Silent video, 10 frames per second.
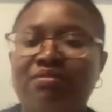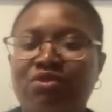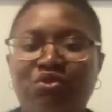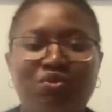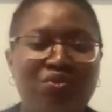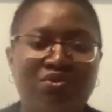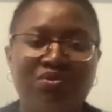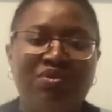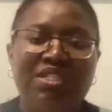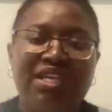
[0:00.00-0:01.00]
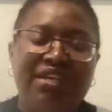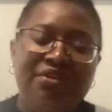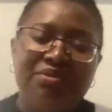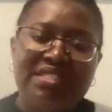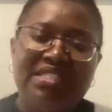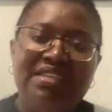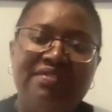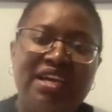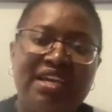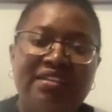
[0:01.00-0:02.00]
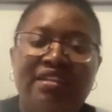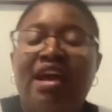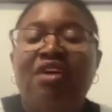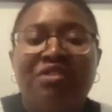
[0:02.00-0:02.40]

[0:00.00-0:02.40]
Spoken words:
to the receiver, and how